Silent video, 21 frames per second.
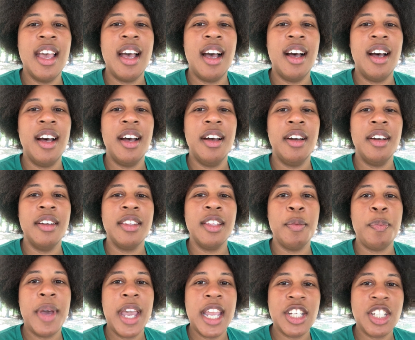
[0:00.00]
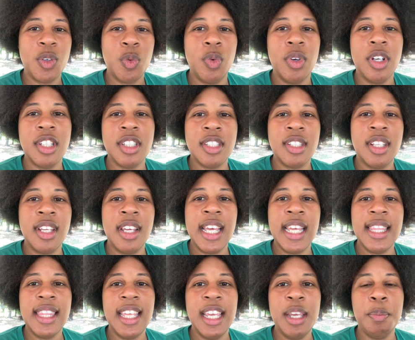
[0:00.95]
the patient was
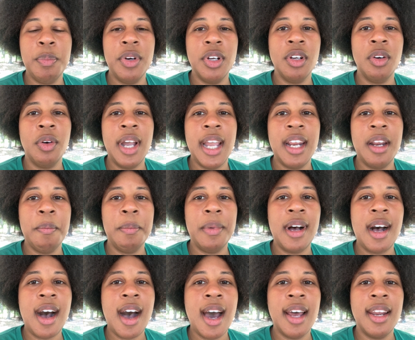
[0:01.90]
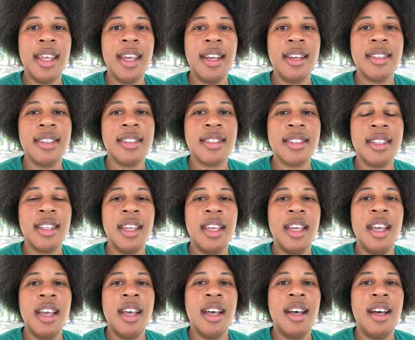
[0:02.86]
then put on antibiotics
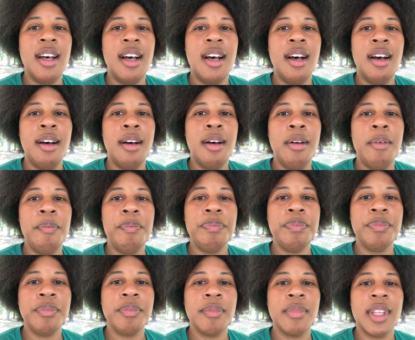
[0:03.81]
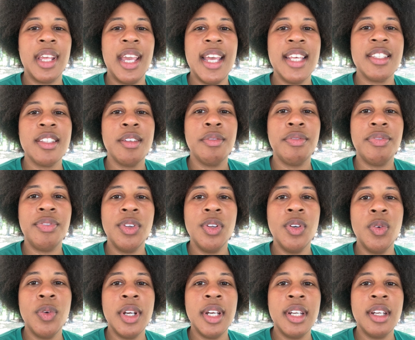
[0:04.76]
and some
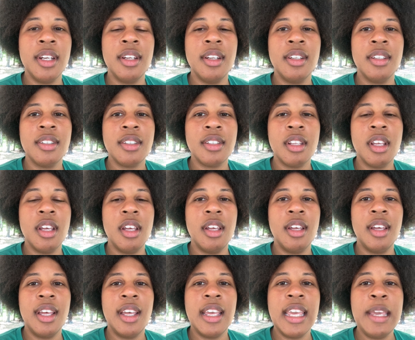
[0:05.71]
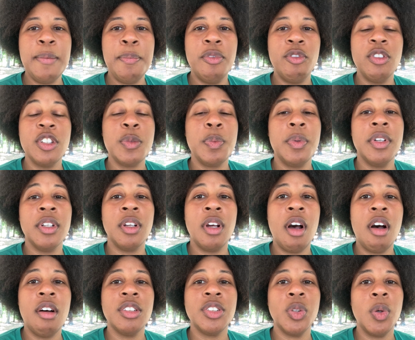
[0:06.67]
fluid. He was put on
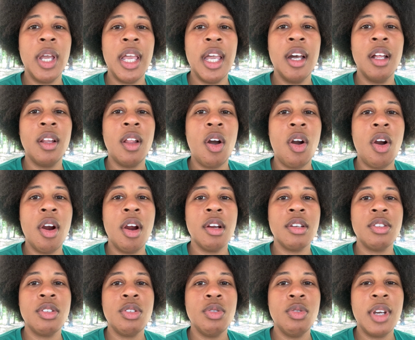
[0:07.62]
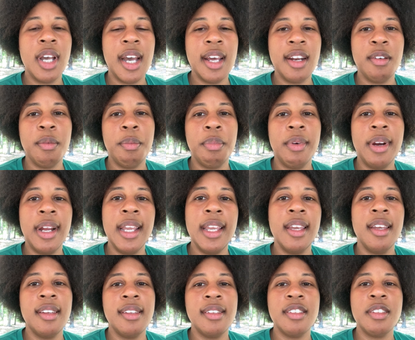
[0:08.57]
also LR to kind of bring
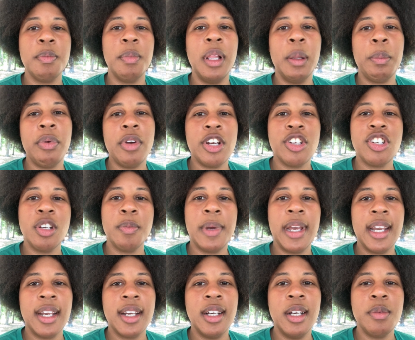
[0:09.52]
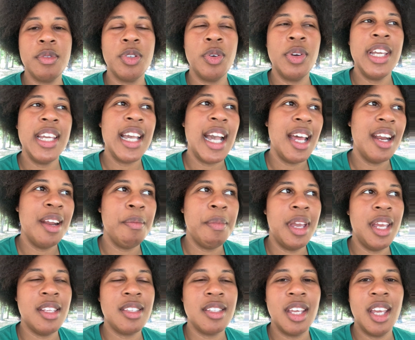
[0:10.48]
his blood pressure back up. So he kind of
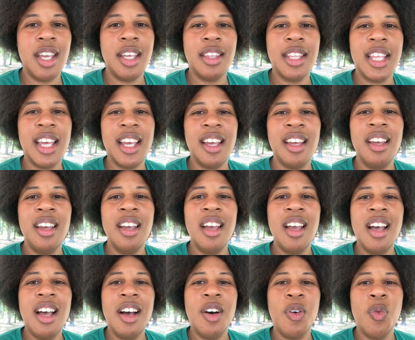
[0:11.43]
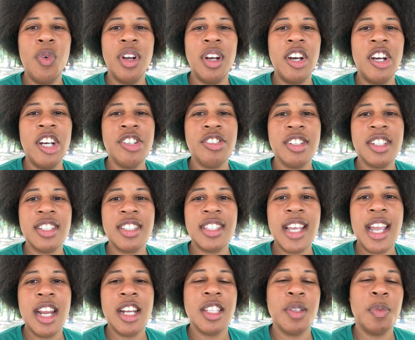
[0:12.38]
maintained that 100
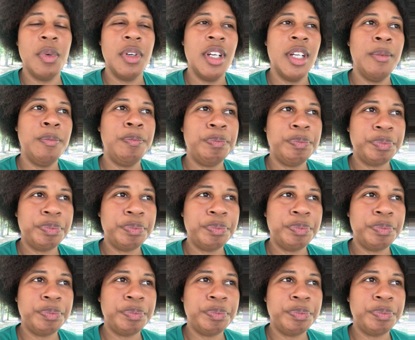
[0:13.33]
status, but